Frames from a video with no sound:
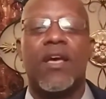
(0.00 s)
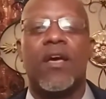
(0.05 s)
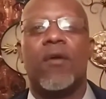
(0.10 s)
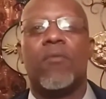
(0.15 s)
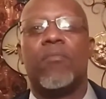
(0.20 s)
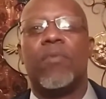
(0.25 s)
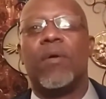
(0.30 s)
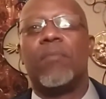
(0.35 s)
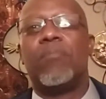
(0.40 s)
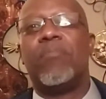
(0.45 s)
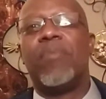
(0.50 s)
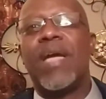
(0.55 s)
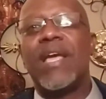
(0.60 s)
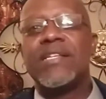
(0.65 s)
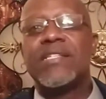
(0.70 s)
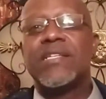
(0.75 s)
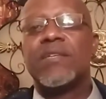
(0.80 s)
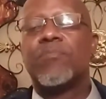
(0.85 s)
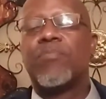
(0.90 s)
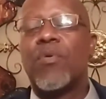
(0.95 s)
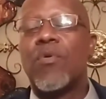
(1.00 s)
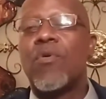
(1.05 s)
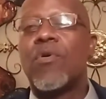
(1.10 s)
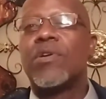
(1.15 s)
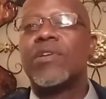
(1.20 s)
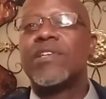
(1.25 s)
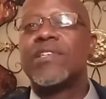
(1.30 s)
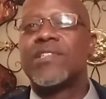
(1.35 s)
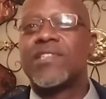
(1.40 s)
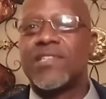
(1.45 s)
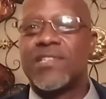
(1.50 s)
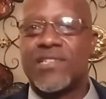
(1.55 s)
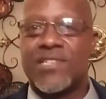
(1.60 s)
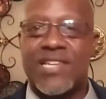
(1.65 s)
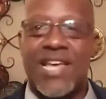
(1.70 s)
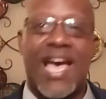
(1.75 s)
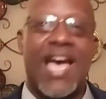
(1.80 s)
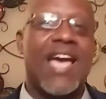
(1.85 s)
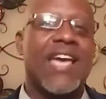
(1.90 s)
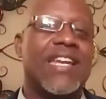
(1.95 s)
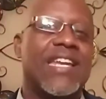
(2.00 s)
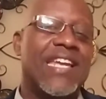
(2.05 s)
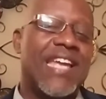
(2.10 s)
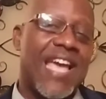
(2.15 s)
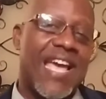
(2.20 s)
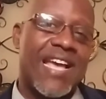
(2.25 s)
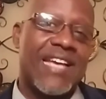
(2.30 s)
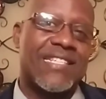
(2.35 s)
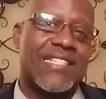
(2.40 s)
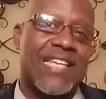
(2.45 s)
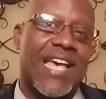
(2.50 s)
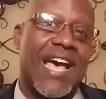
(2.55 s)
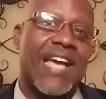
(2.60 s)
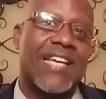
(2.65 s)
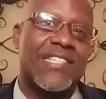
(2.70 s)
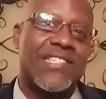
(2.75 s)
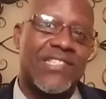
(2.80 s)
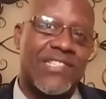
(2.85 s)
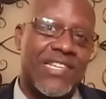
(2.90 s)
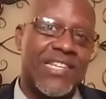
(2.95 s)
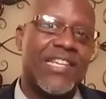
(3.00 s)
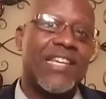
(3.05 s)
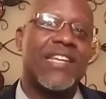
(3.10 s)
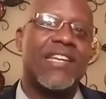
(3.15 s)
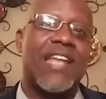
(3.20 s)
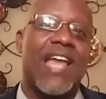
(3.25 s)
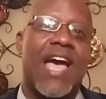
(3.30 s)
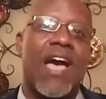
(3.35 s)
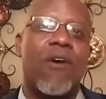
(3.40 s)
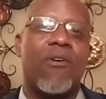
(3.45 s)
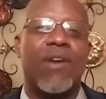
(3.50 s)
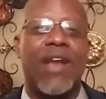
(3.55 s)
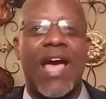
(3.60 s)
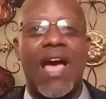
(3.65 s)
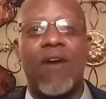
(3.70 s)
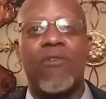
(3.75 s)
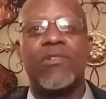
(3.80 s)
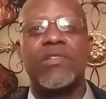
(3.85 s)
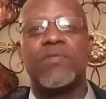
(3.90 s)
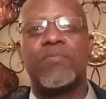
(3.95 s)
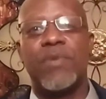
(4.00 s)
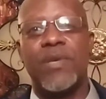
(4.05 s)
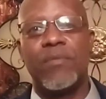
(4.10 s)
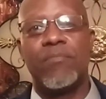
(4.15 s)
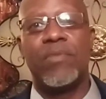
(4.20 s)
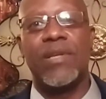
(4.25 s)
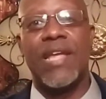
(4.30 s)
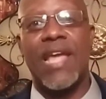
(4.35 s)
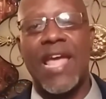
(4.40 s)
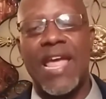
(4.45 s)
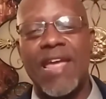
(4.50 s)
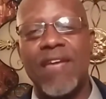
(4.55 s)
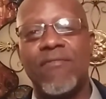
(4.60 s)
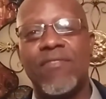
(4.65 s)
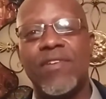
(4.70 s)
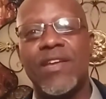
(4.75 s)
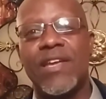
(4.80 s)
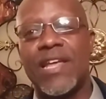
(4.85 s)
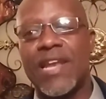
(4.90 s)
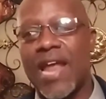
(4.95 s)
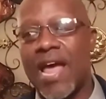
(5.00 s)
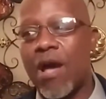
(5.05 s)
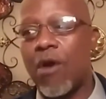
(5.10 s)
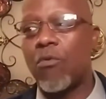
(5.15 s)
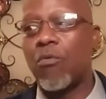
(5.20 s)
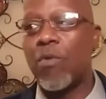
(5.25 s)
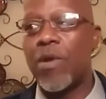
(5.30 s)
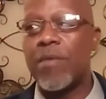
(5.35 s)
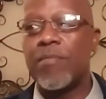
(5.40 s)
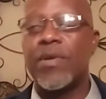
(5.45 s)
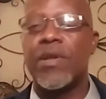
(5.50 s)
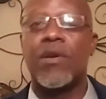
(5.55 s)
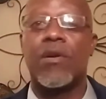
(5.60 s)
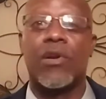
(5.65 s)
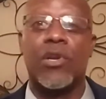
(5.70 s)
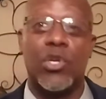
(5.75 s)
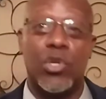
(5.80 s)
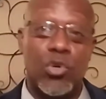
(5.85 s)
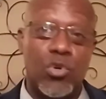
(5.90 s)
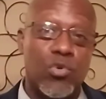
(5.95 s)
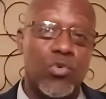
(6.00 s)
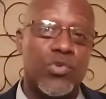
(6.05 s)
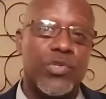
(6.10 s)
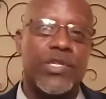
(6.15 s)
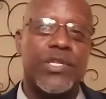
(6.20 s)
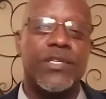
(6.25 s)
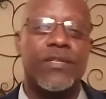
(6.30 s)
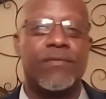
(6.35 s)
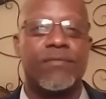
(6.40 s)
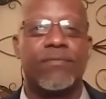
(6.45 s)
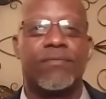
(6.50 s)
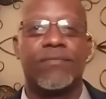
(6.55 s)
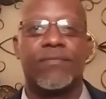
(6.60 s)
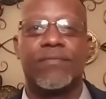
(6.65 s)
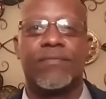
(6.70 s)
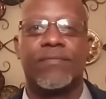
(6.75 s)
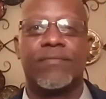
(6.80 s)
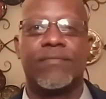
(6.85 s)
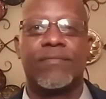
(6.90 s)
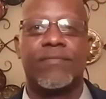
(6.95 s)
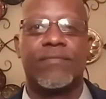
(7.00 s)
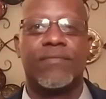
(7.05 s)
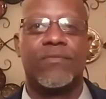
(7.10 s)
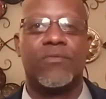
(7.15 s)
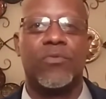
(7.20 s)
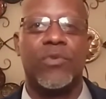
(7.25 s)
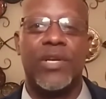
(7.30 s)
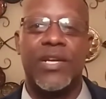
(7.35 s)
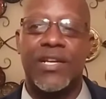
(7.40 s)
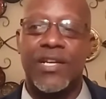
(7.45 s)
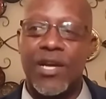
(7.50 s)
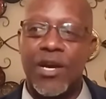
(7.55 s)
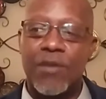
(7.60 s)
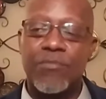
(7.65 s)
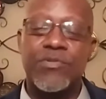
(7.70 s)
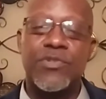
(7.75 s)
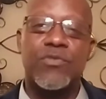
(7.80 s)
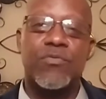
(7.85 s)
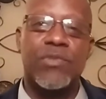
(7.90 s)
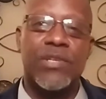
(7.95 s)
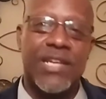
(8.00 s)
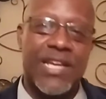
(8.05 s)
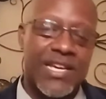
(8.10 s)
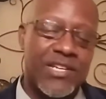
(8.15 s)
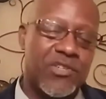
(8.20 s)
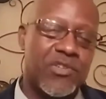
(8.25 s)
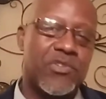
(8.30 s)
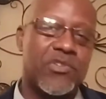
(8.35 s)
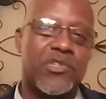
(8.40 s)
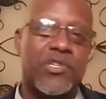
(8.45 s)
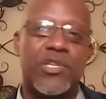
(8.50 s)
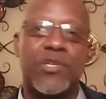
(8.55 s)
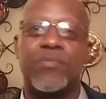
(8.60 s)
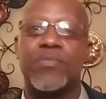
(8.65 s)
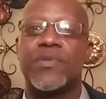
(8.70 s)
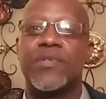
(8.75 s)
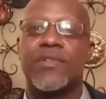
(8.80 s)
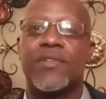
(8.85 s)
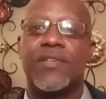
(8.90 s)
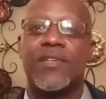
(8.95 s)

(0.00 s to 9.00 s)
But based upon the society as I see it now and how it's been behaving and how women are losing when it comes to relationships,